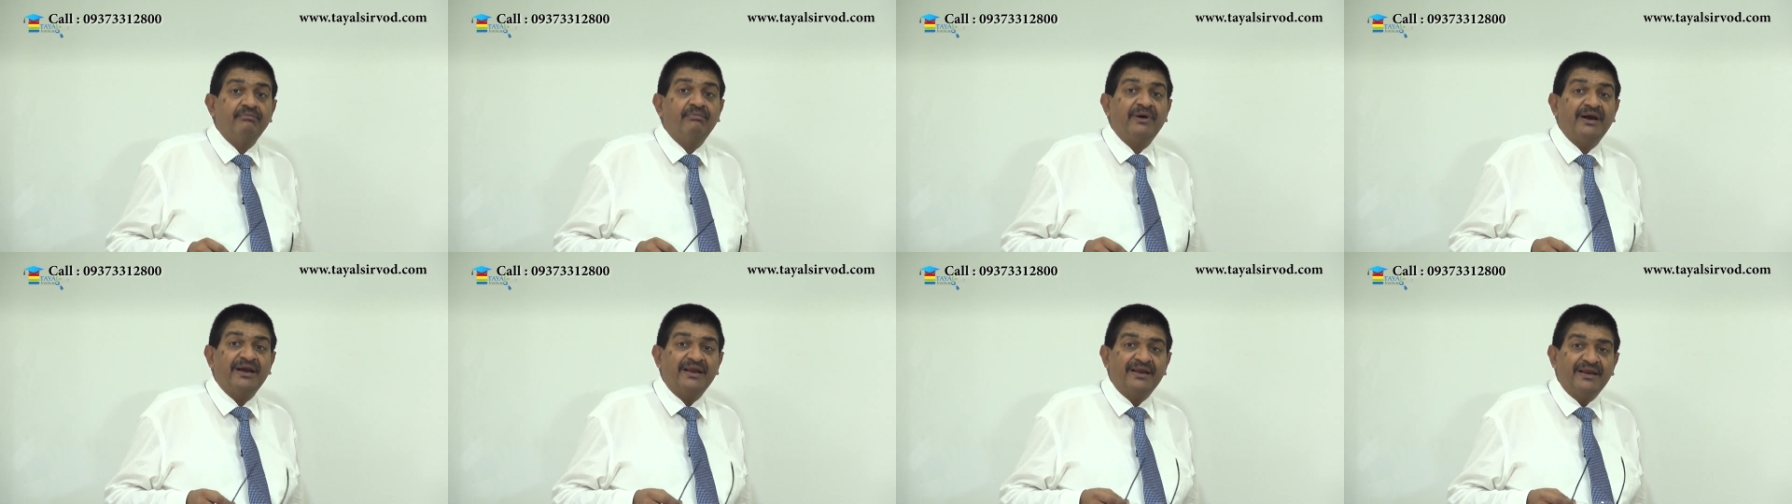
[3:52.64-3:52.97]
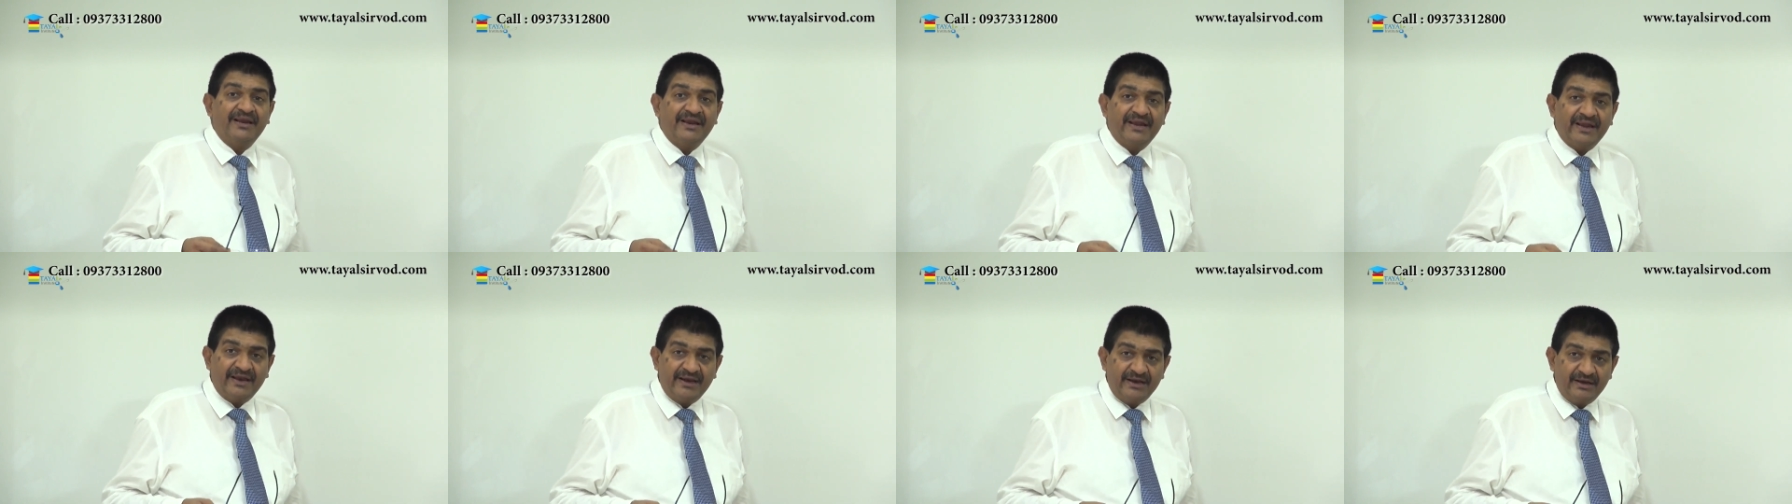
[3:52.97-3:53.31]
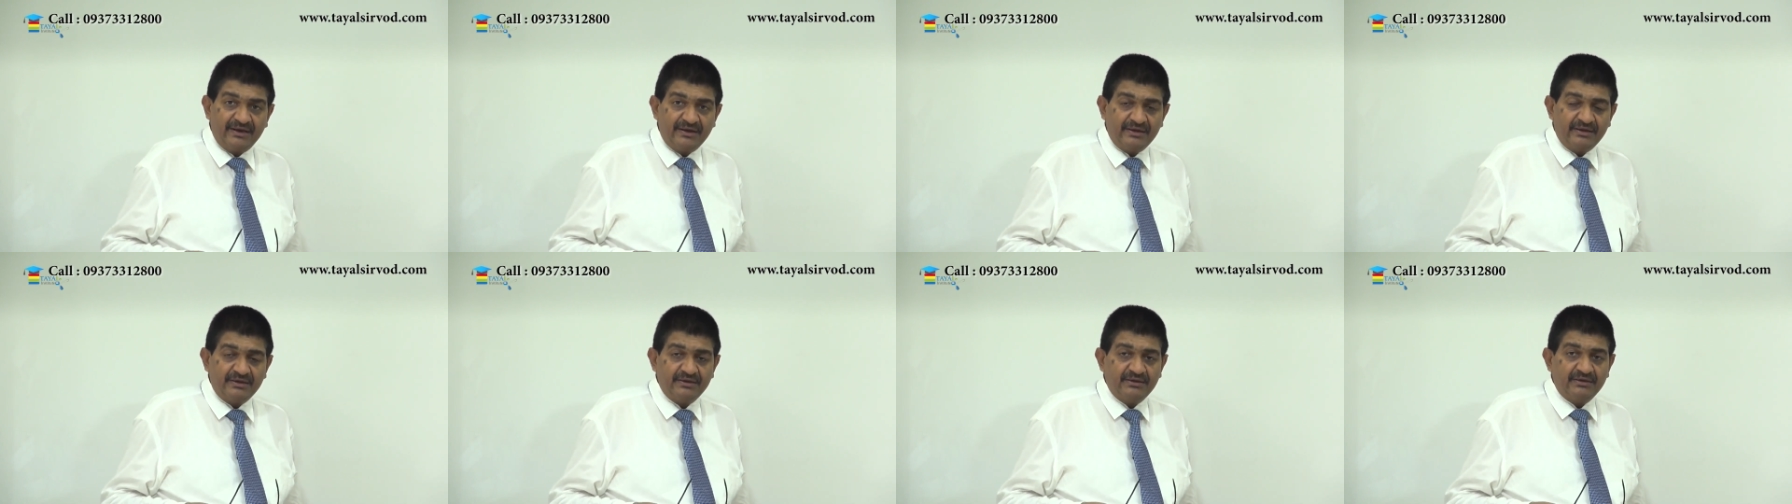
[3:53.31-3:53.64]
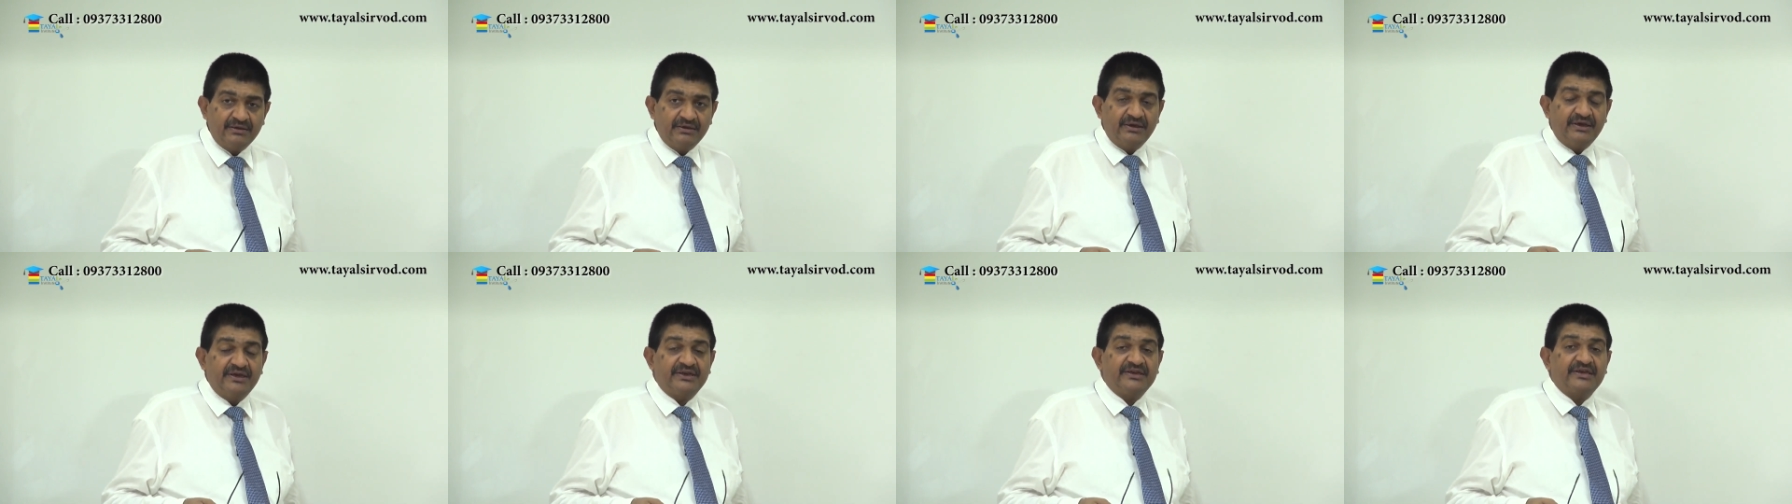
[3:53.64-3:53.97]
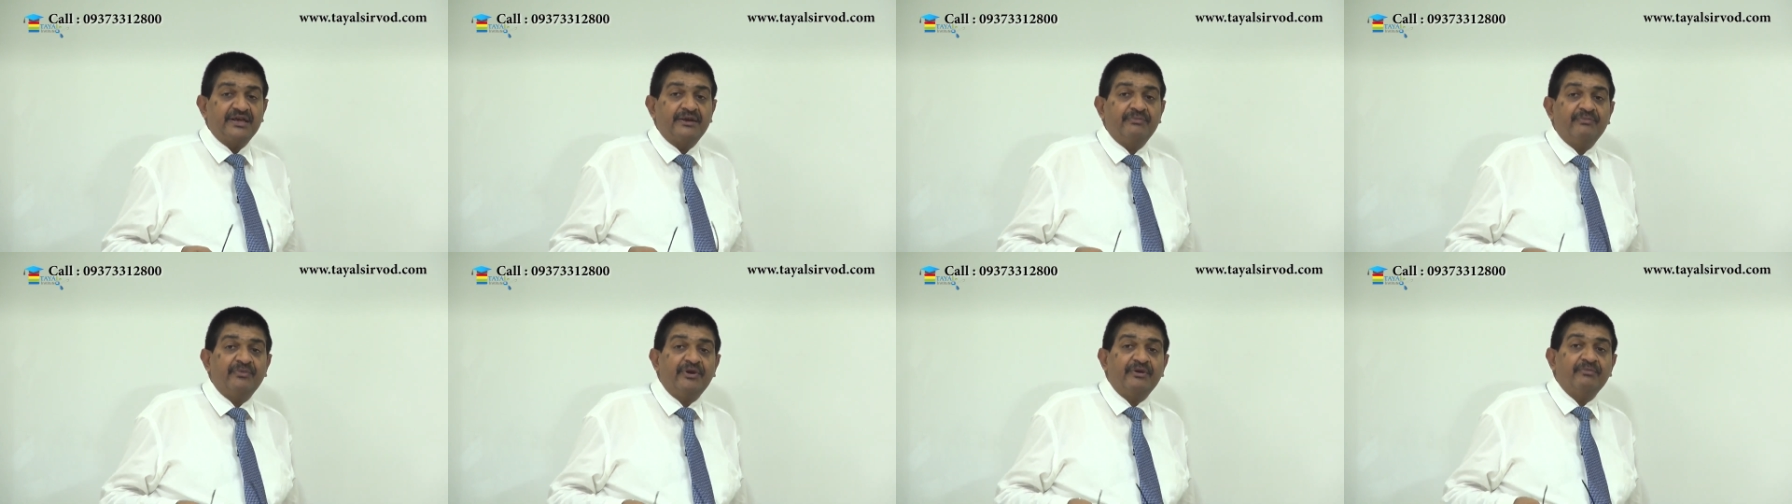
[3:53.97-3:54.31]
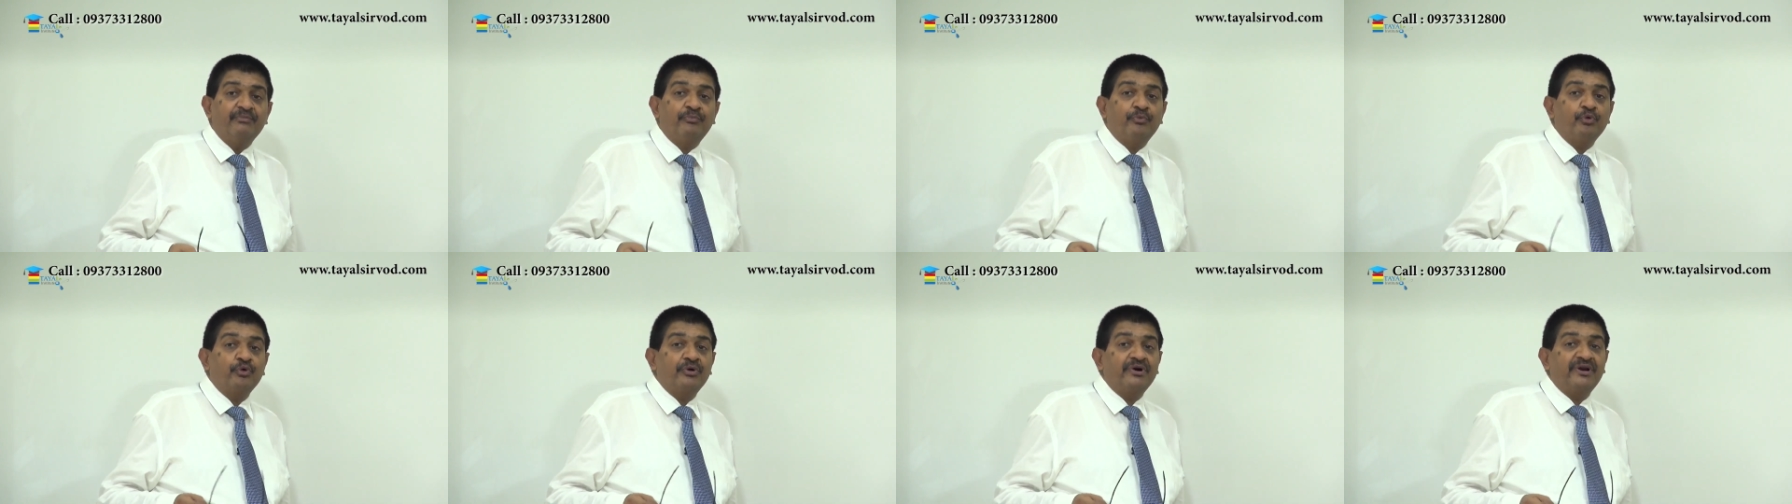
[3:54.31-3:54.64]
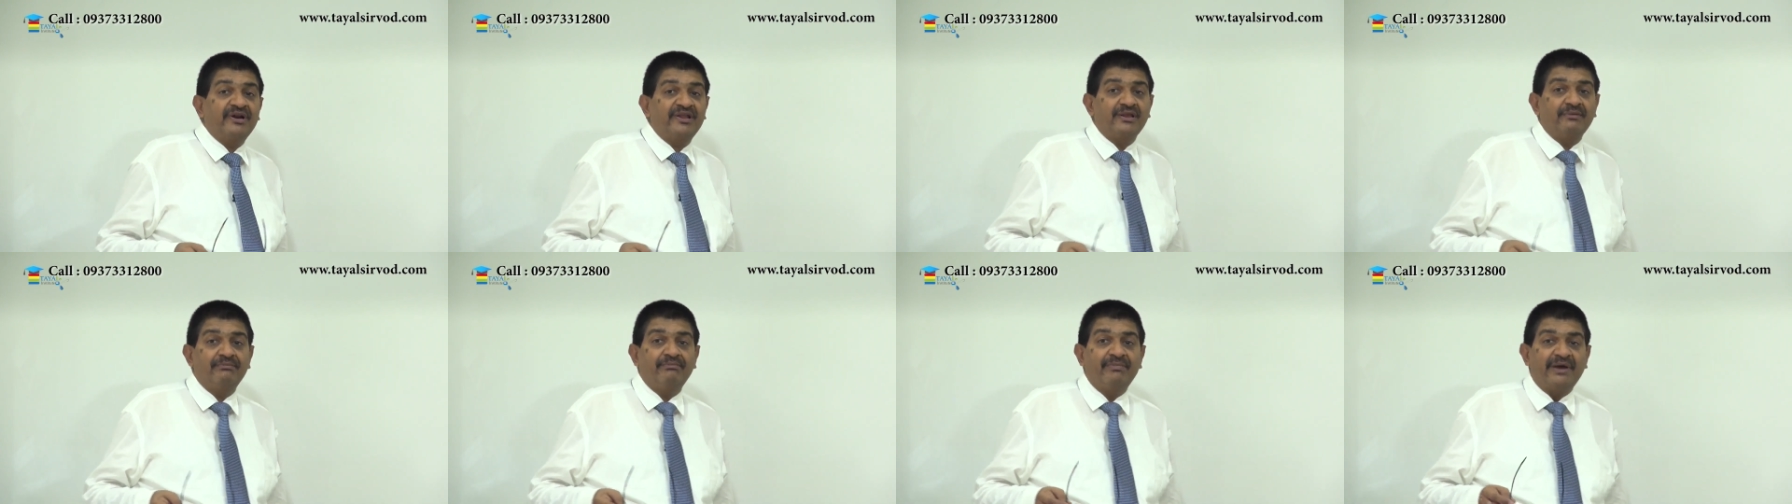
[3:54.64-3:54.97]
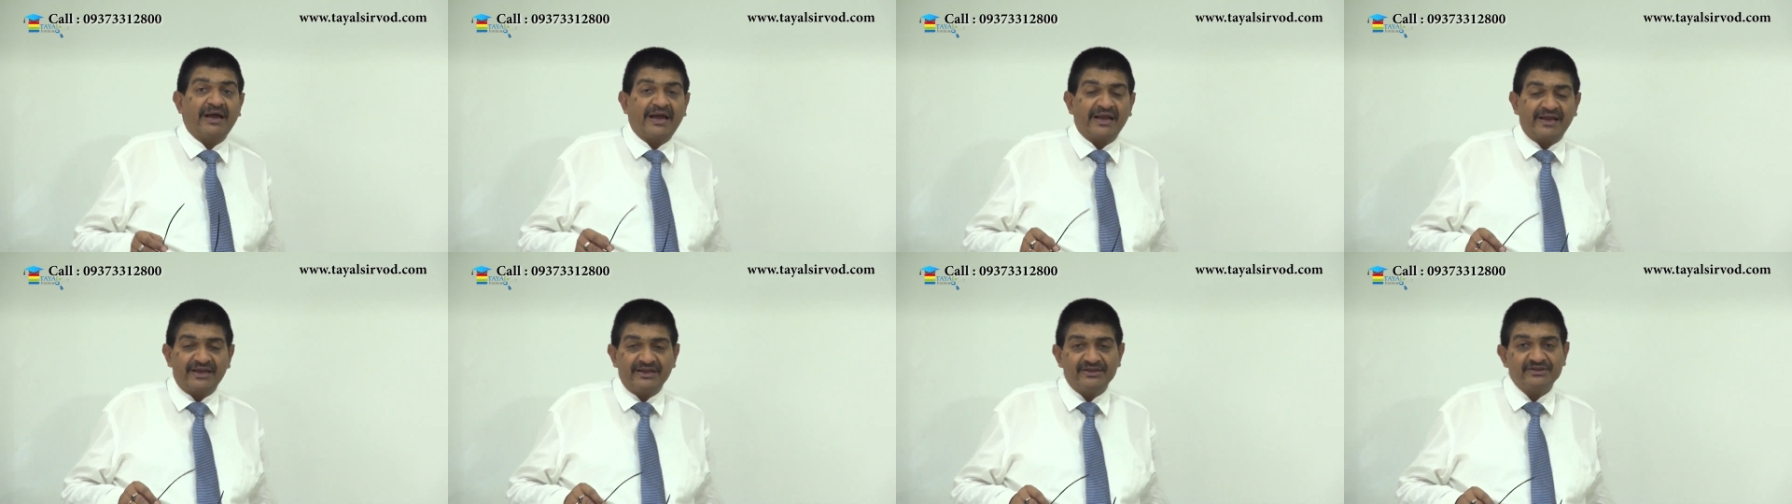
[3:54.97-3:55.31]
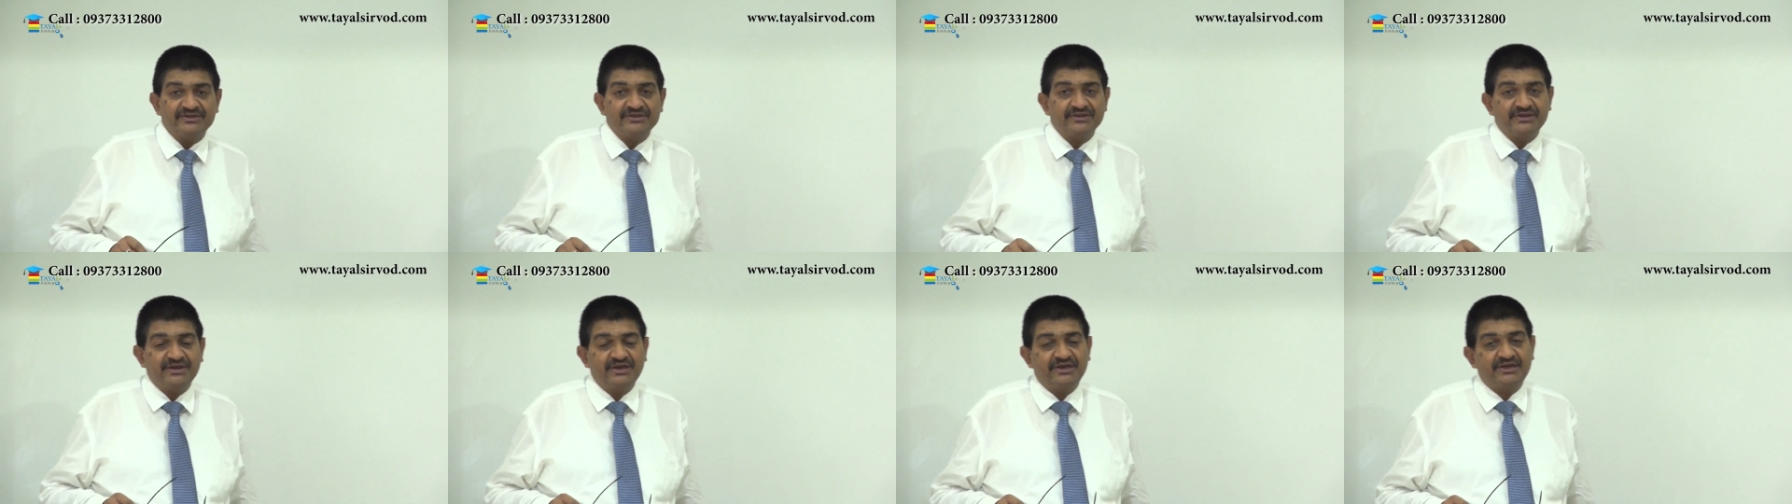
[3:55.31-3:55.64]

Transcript: by land it can be imported as a baggage,